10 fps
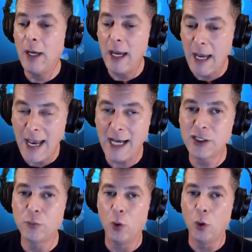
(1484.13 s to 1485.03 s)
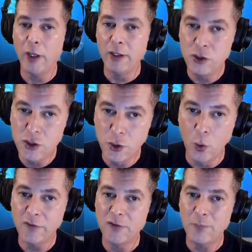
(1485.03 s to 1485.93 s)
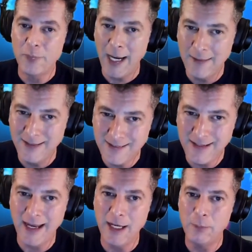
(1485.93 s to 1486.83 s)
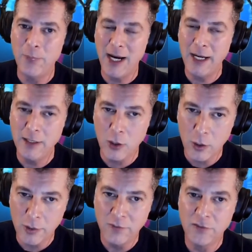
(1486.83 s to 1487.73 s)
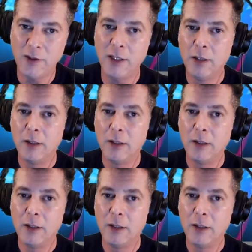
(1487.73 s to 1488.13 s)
actual endorsed by the state, by the RNC,